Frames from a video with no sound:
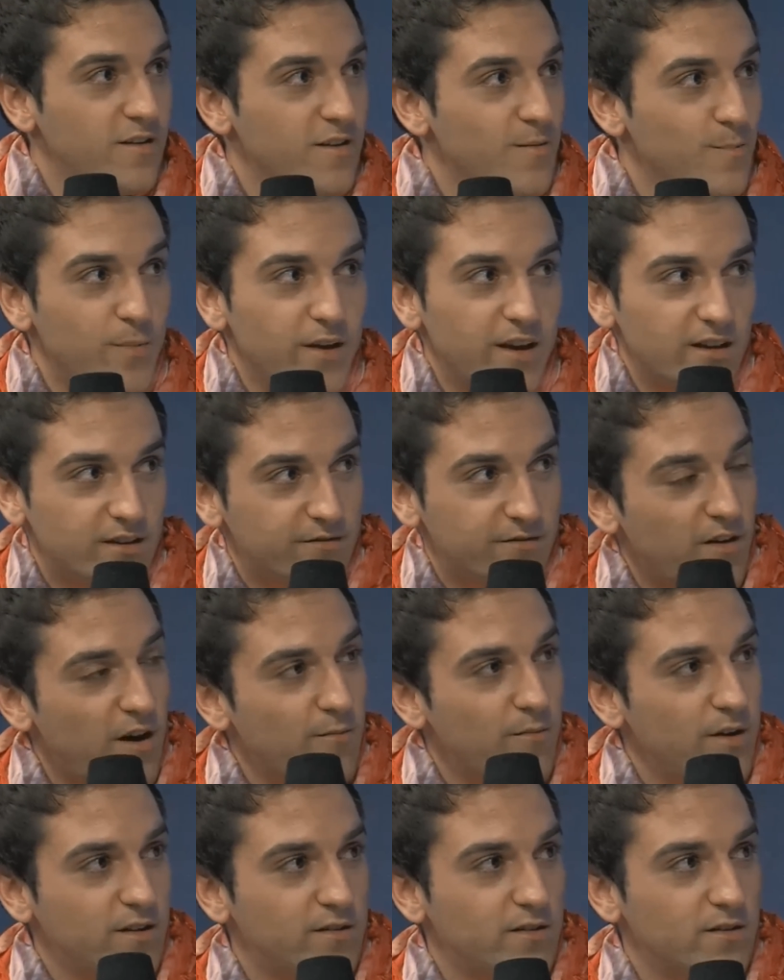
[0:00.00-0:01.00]
biggest fan
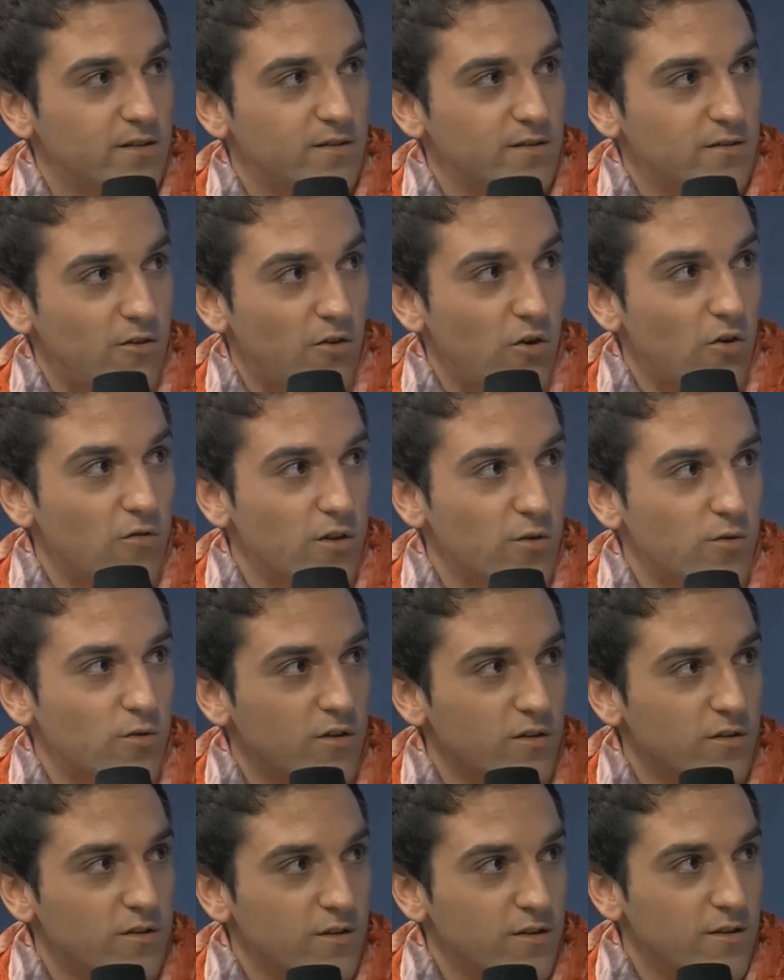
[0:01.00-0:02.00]
bases all over the
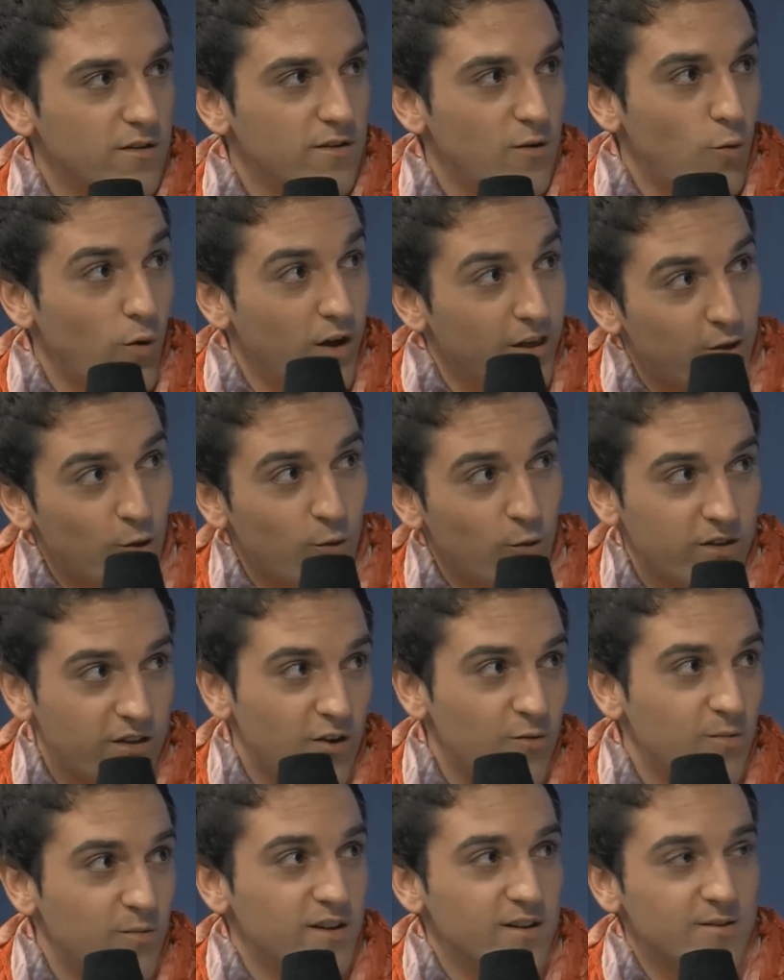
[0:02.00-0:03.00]
world, with or without
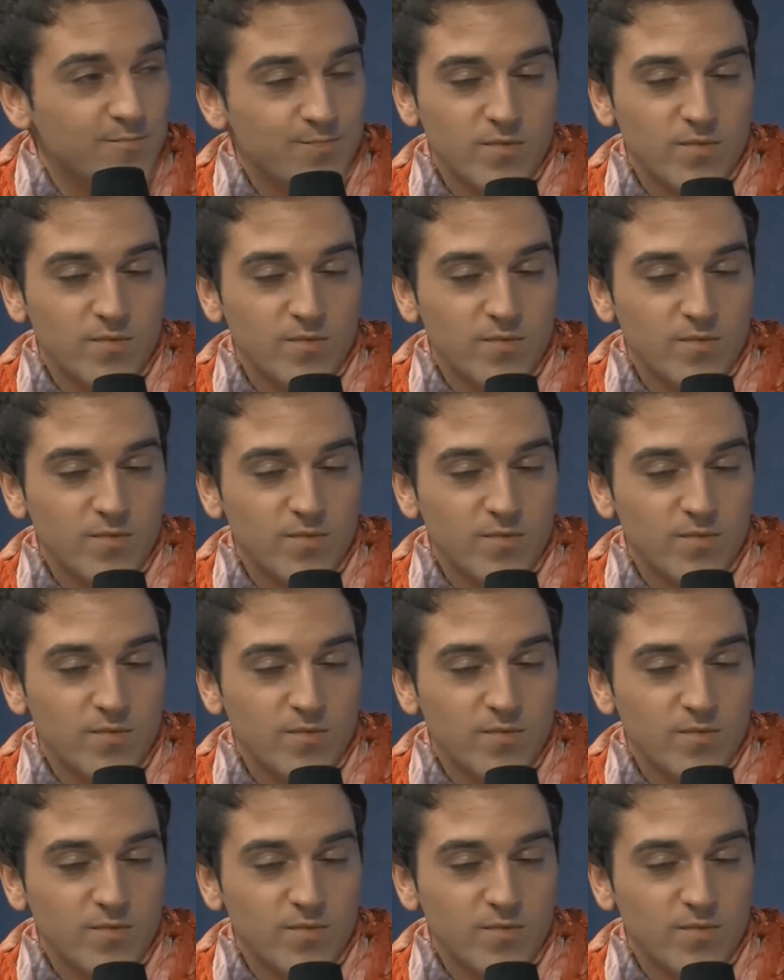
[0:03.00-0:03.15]
me.